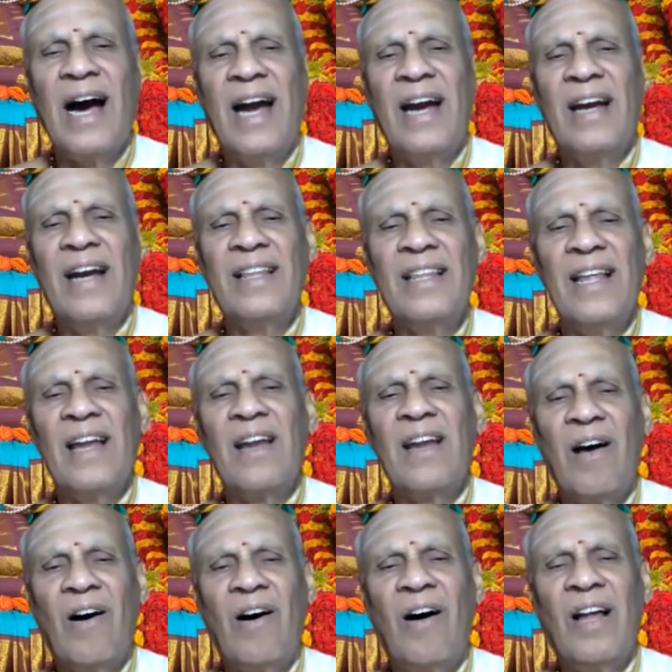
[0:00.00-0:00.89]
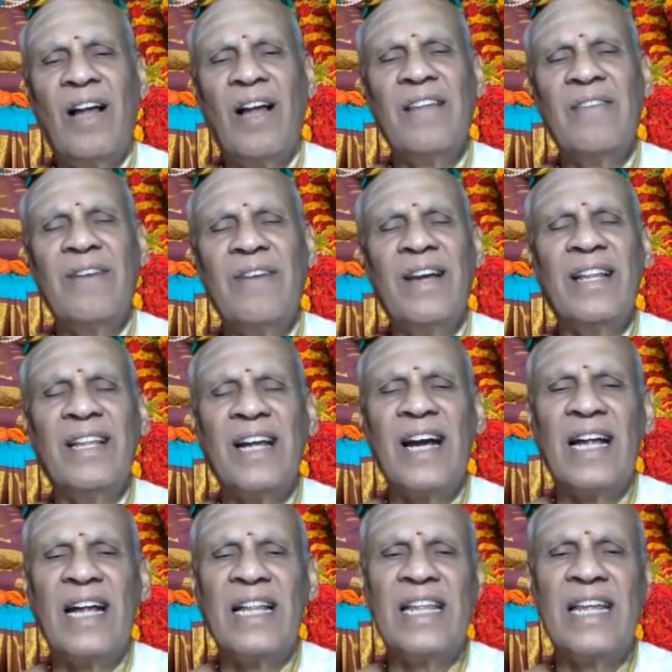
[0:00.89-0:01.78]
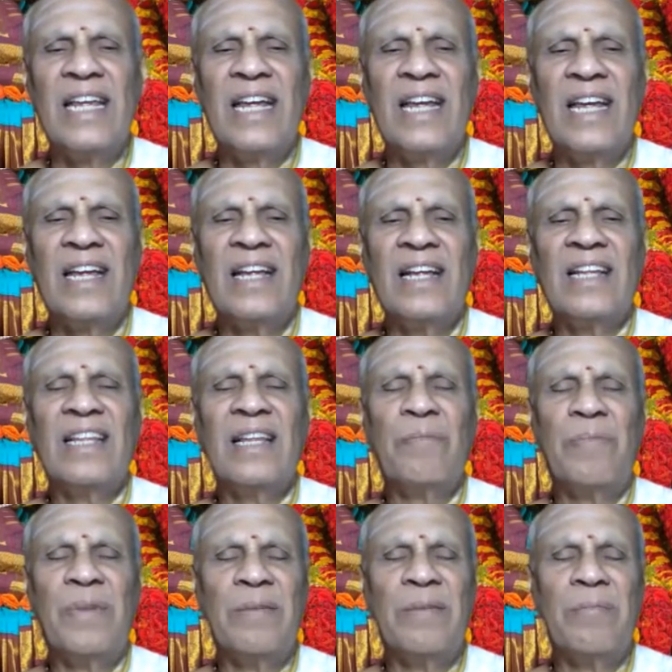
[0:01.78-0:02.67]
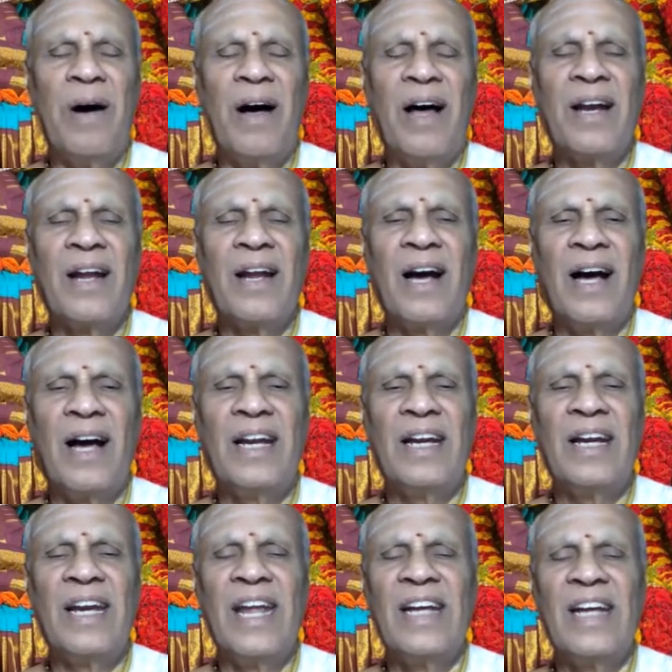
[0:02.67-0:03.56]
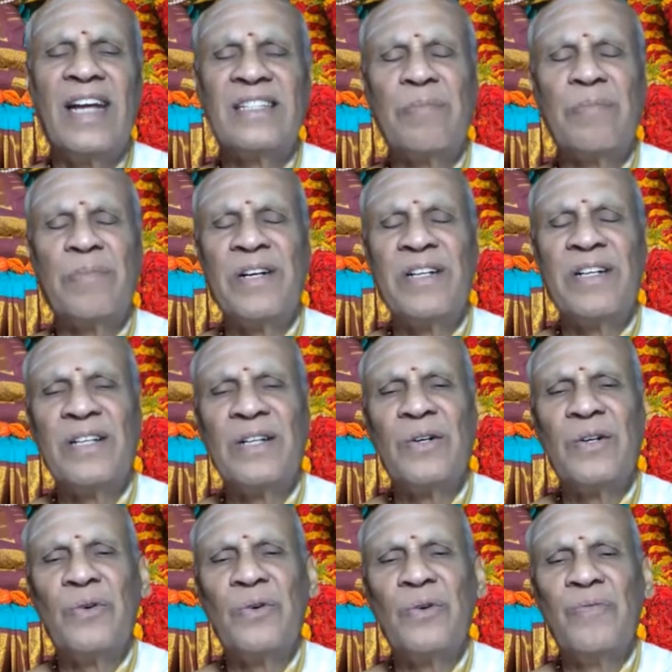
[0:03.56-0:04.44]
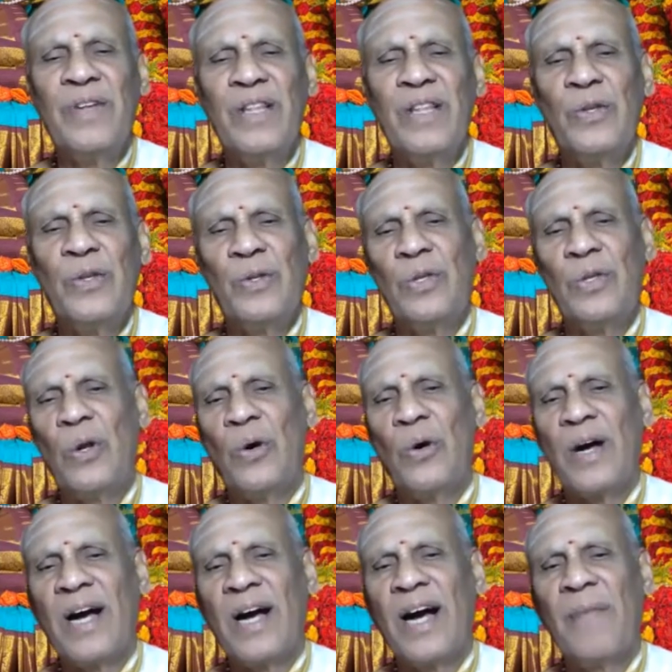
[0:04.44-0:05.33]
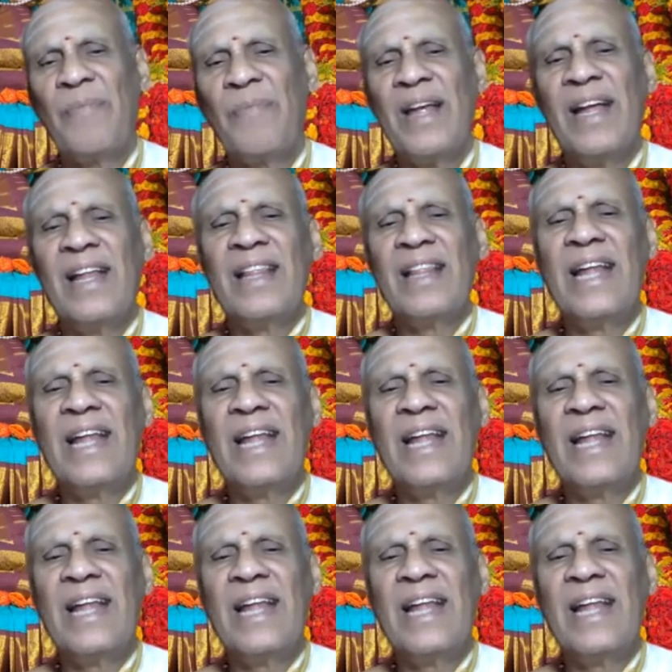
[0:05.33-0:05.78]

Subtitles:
and then all the way the Gati, the Marga, it takes the person to Vidyut Lokam.